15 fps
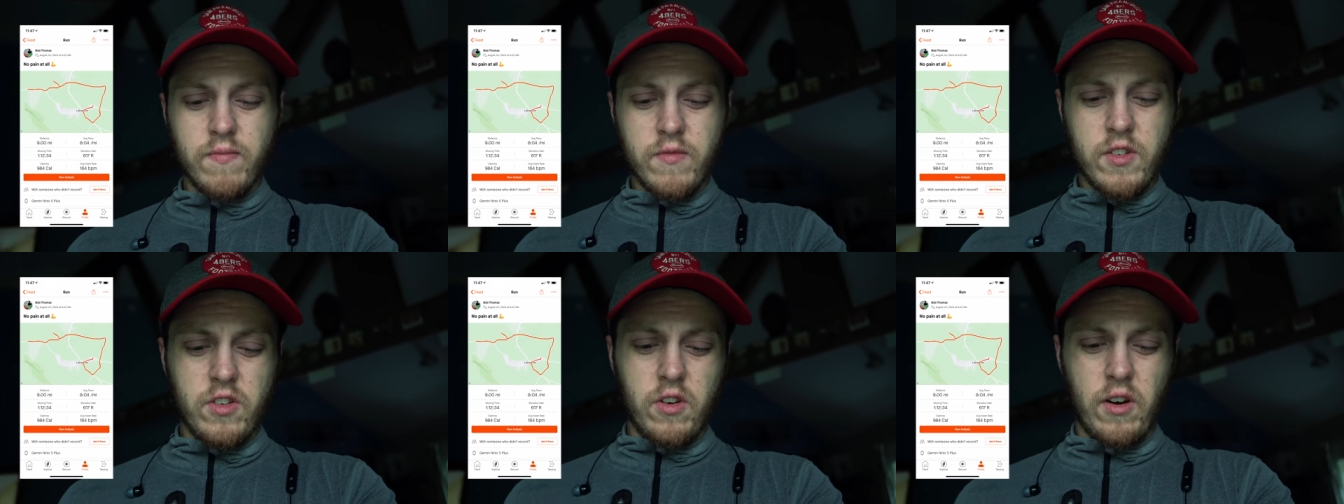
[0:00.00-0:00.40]

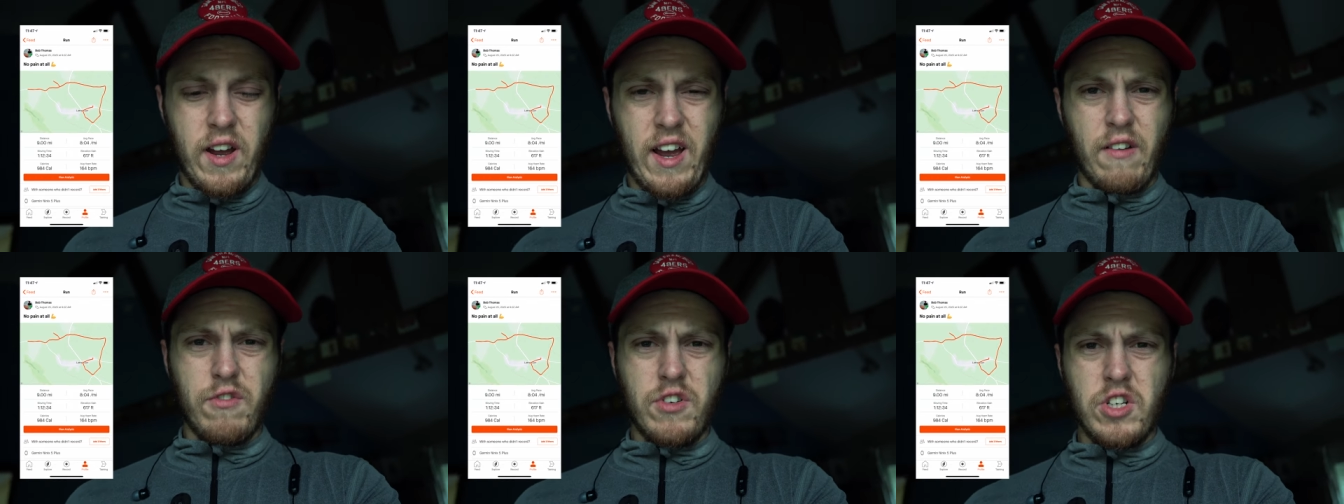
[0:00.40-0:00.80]
So I
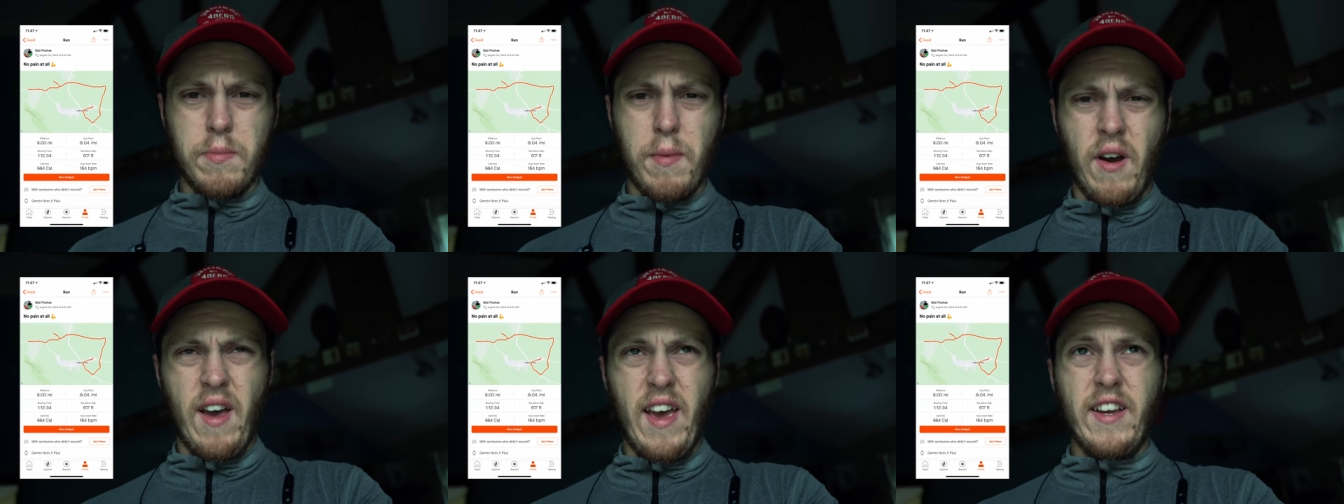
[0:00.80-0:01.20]
averaged
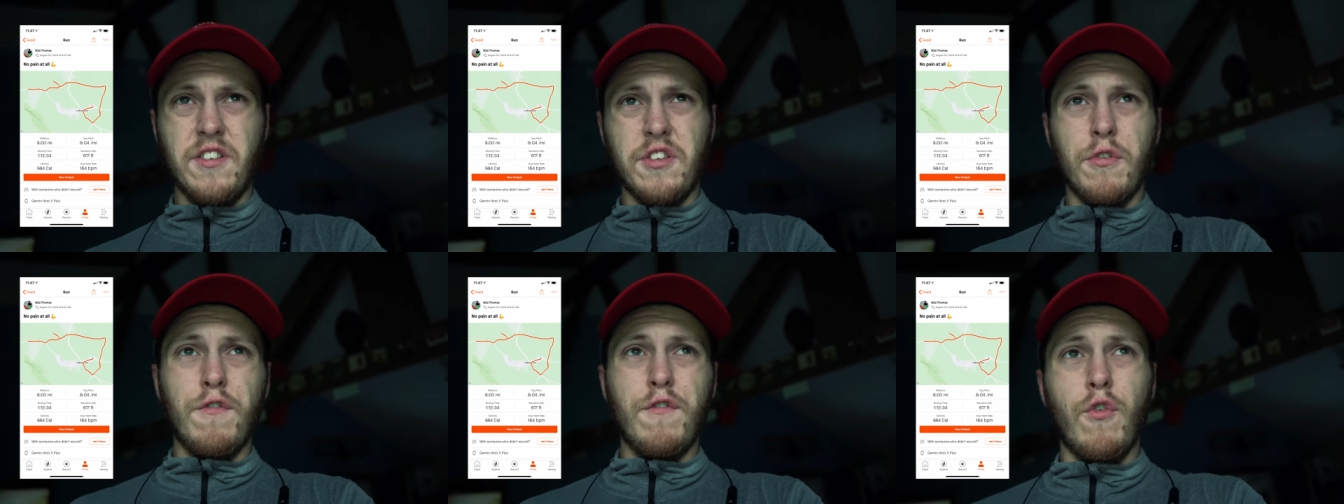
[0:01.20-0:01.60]
about
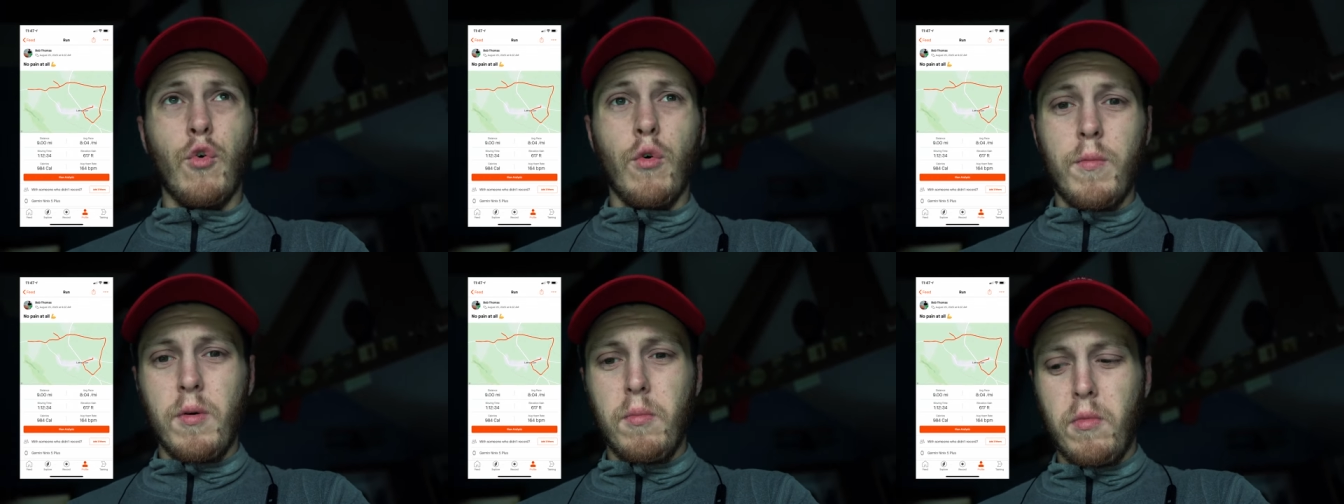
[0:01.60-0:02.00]
eight oh four per